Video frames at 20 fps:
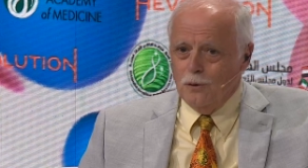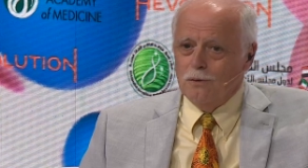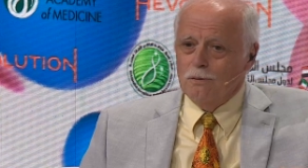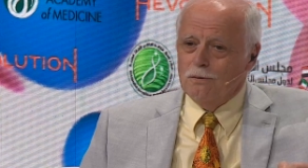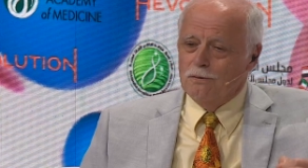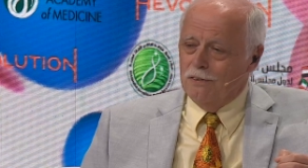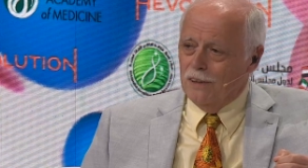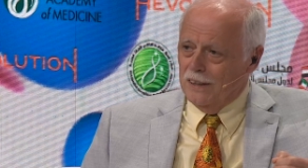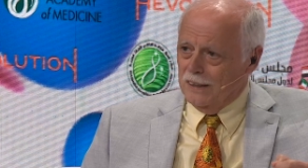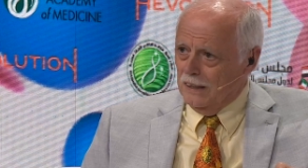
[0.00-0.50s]

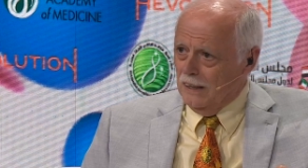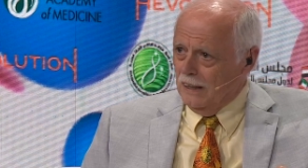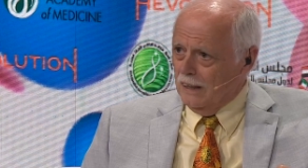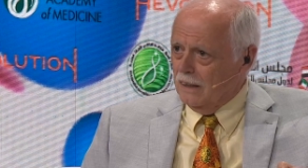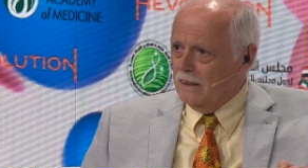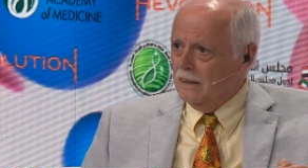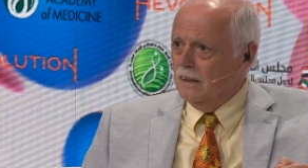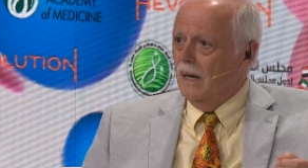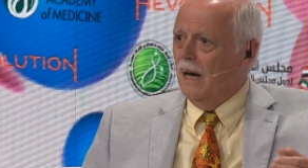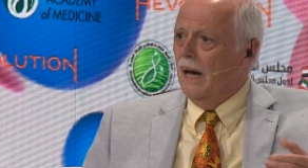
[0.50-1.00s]
funding
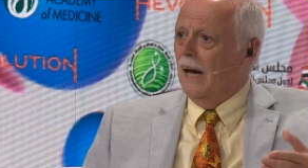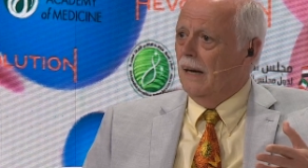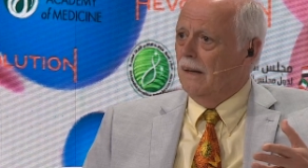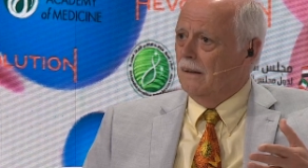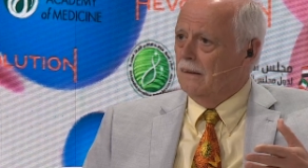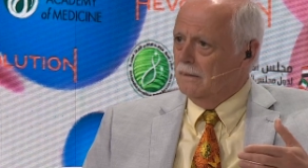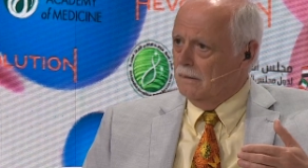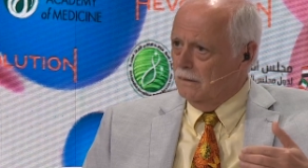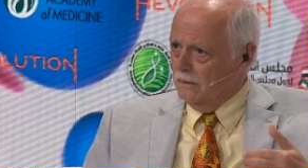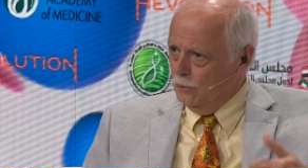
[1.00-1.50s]
and
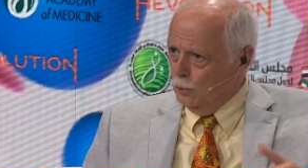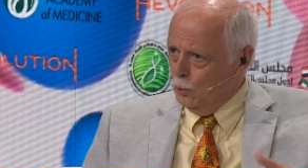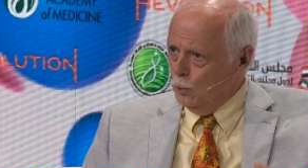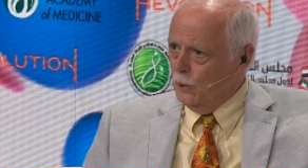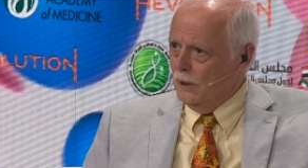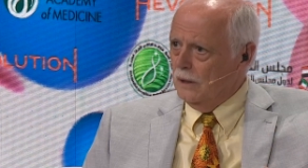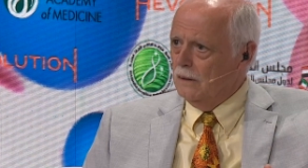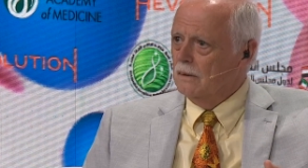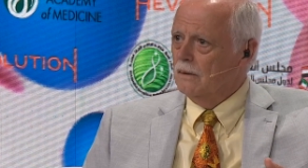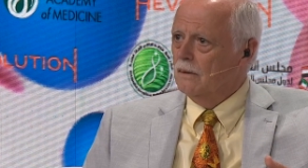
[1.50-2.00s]

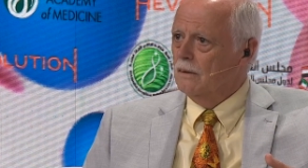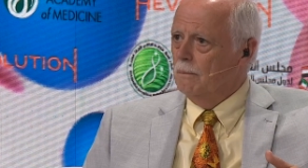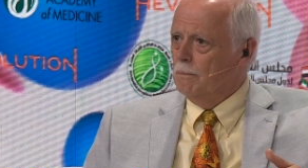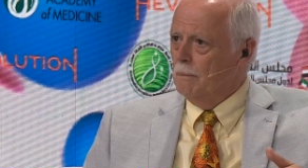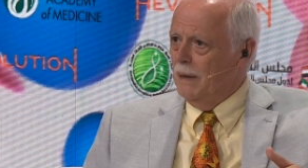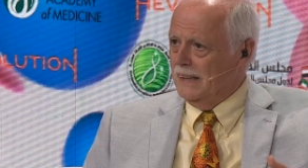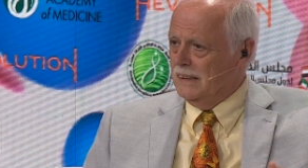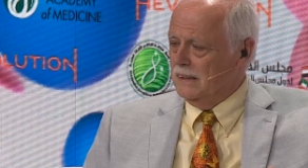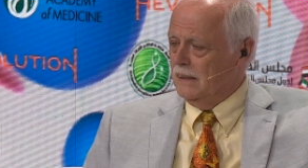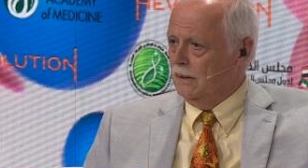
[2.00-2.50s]
doing
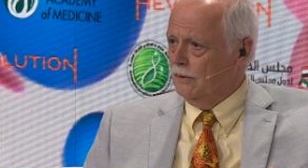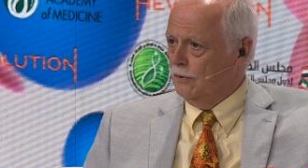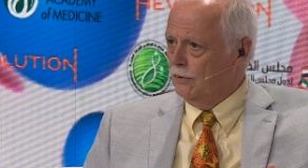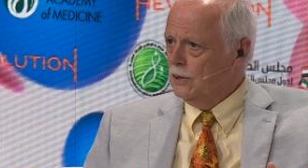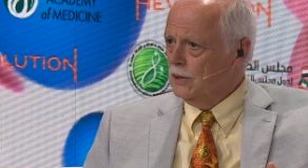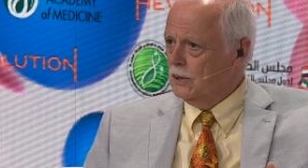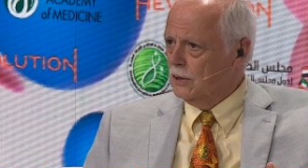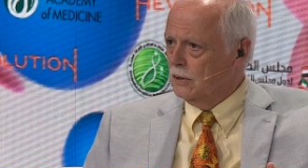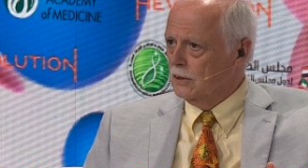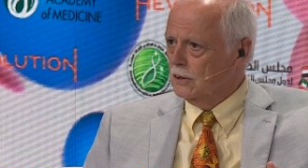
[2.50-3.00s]
basic
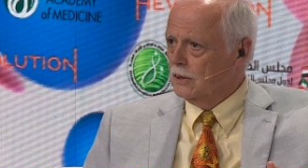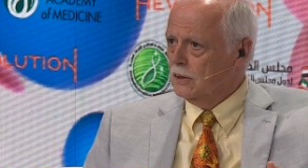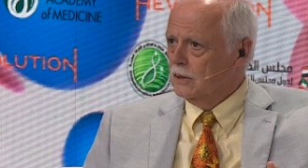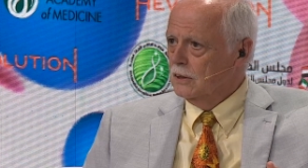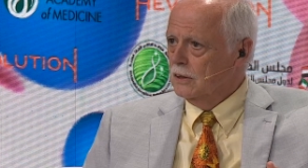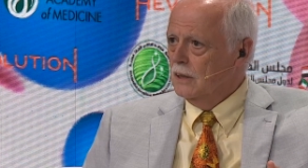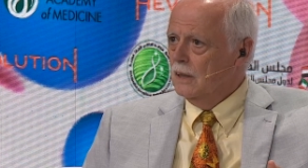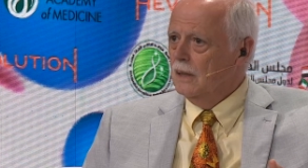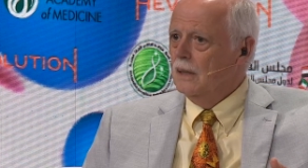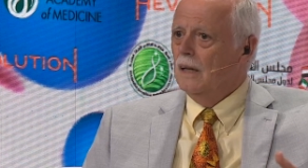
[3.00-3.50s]
research
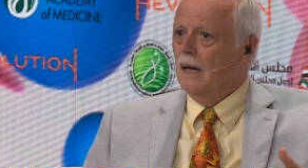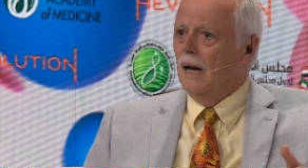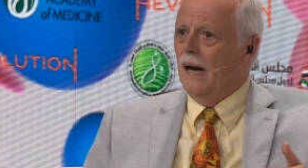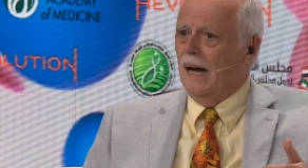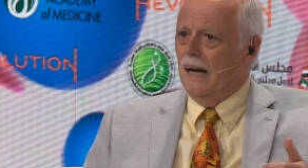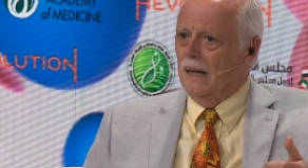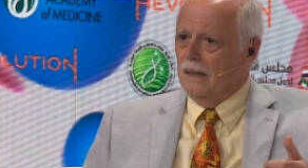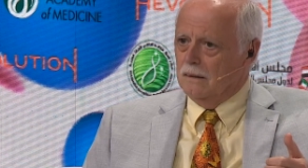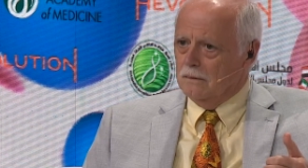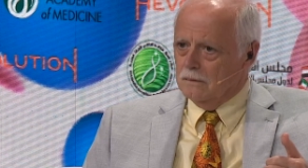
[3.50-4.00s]

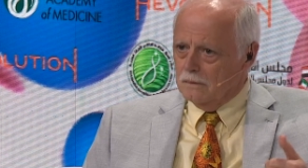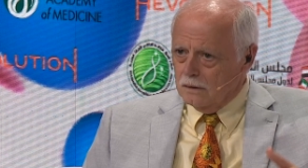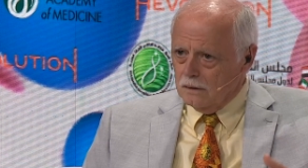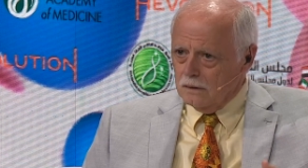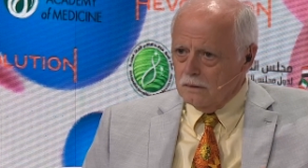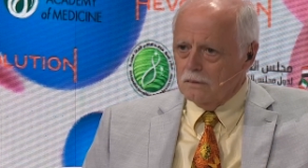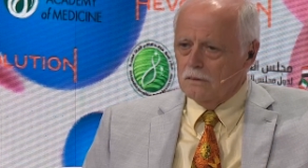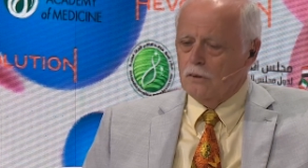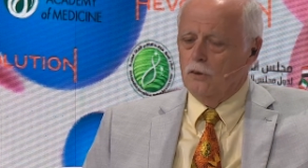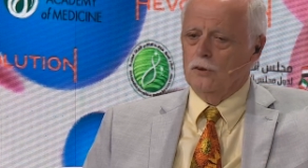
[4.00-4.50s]
and
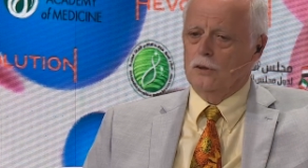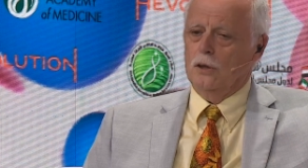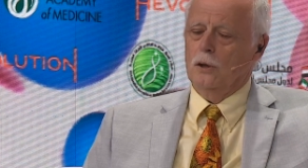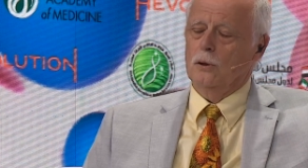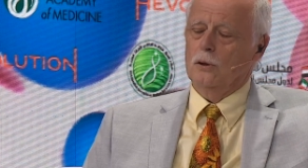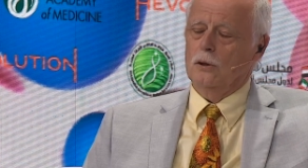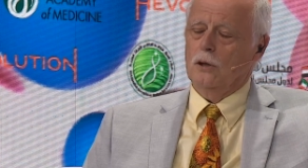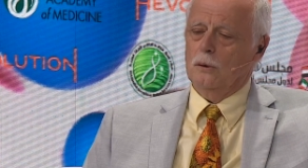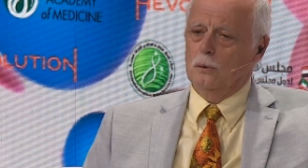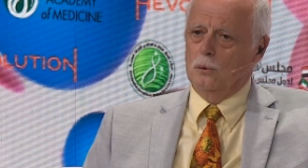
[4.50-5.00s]
continue
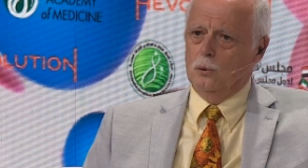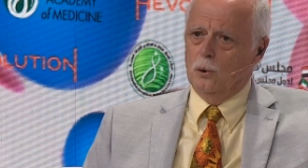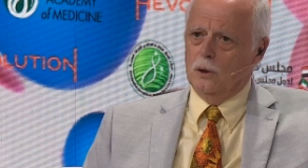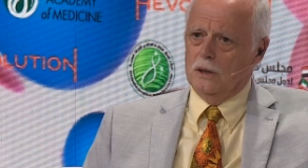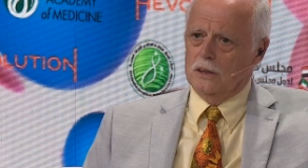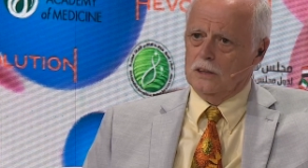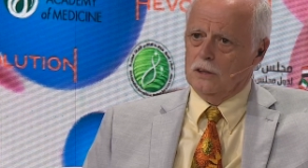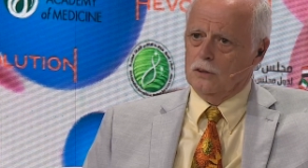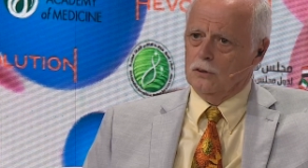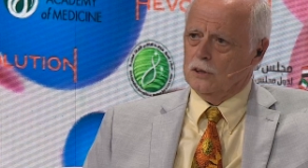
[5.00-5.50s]
doing
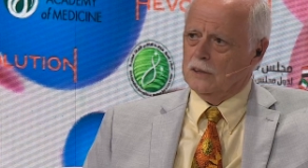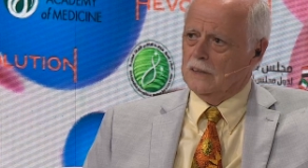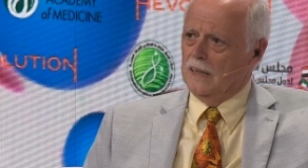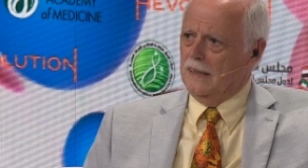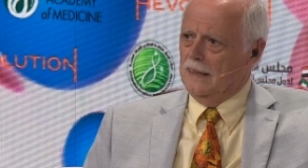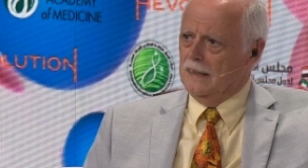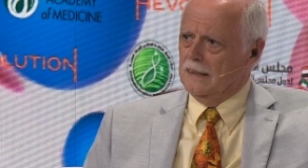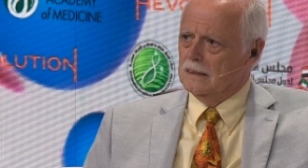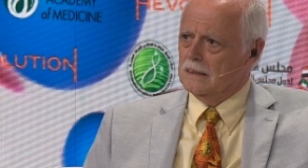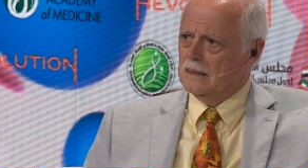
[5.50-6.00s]

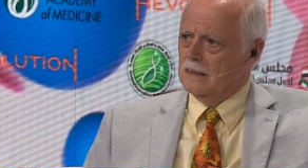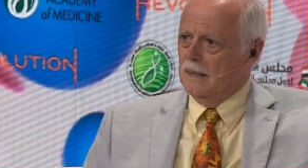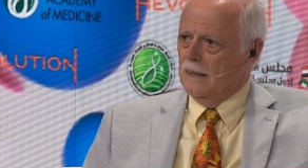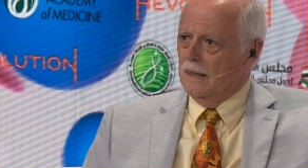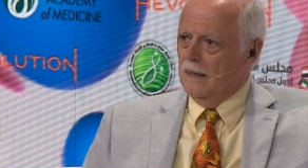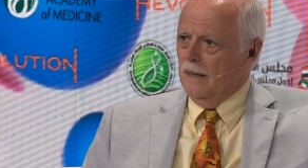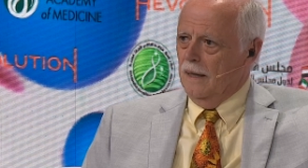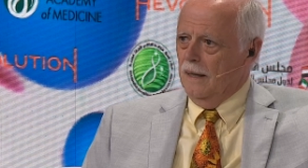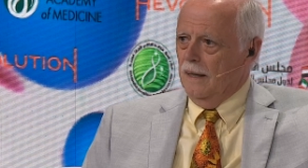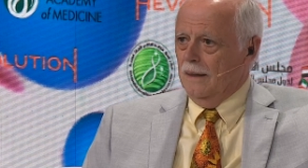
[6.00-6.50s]
geroscience,
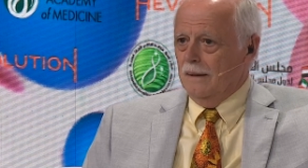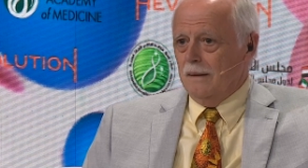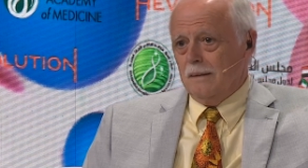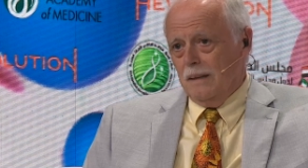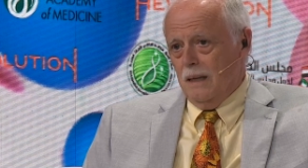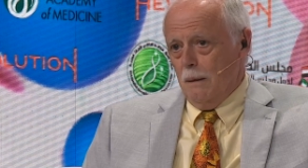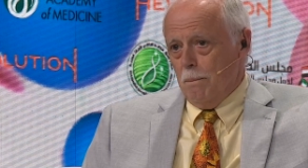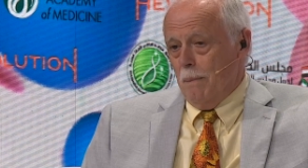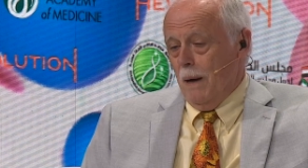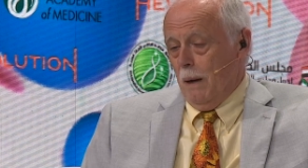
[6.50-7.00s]

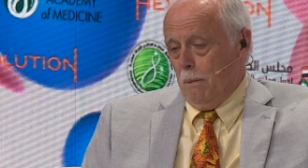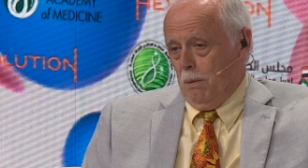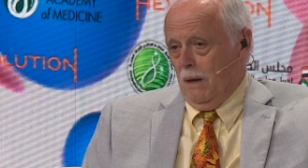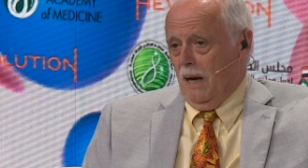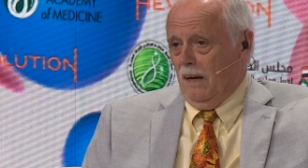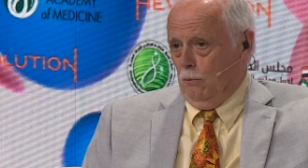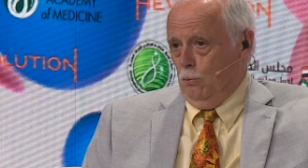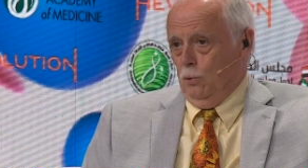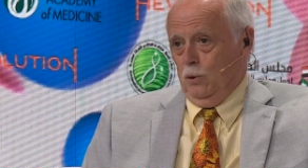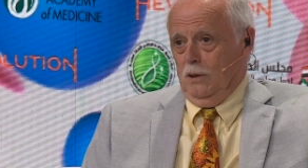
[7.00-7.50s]
the
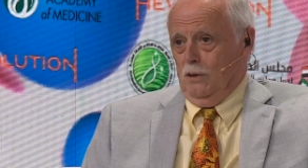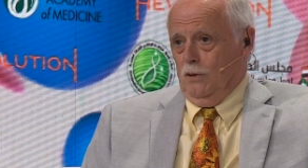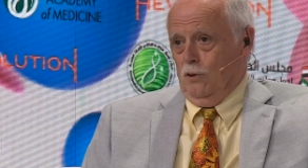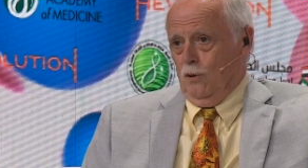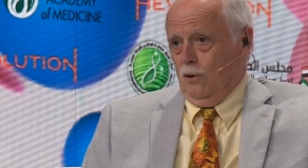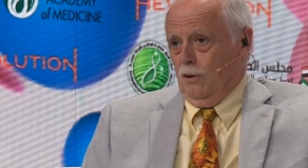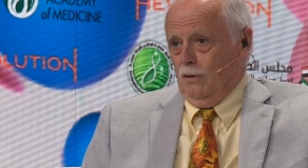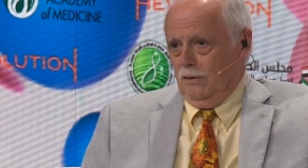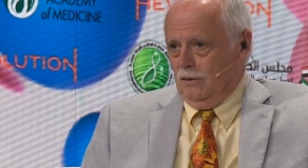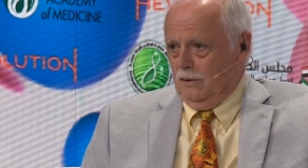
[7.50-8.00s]
pipeline will
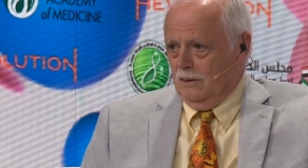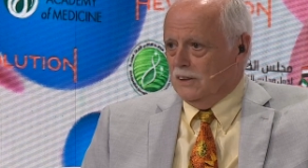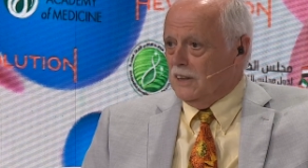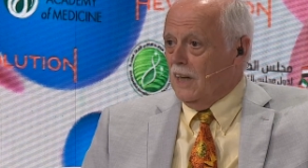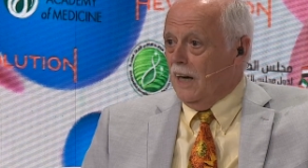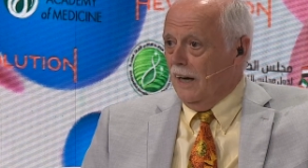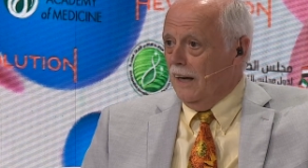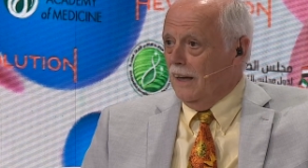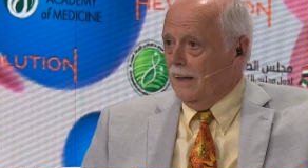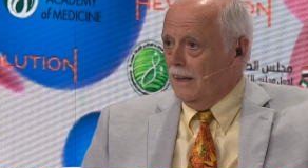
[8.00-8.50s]

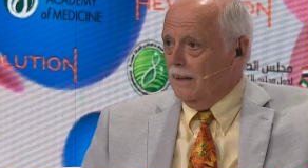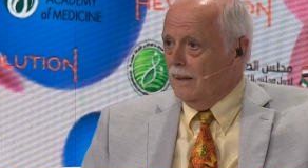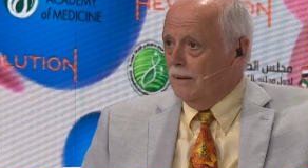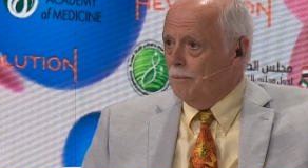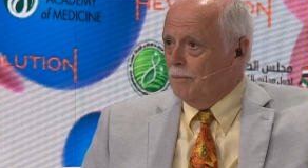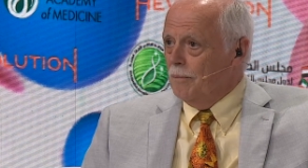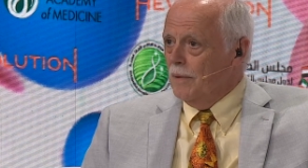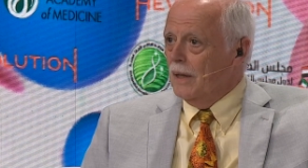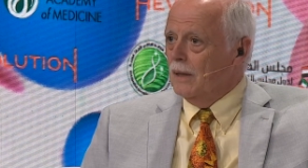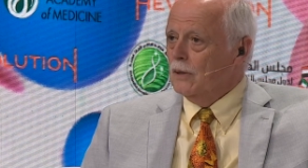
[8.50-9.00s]
dry.
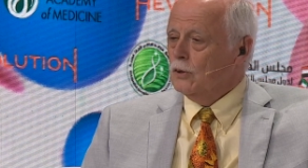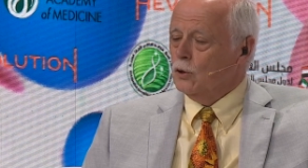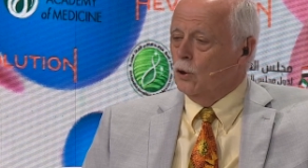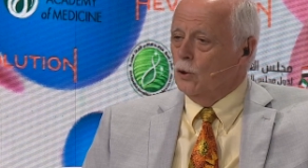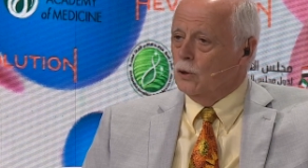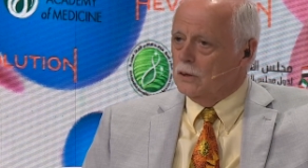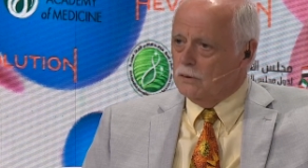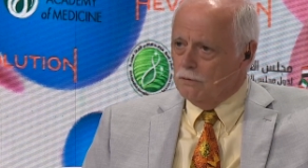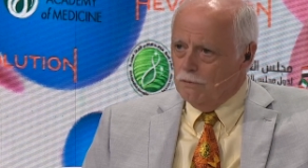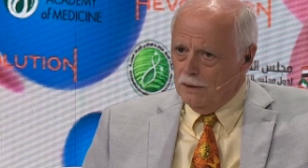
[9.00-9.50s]
So
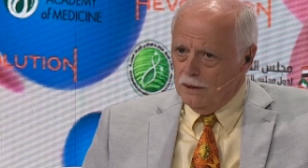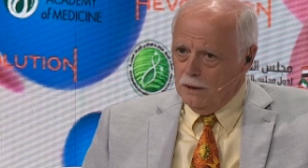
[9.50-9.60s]
it's very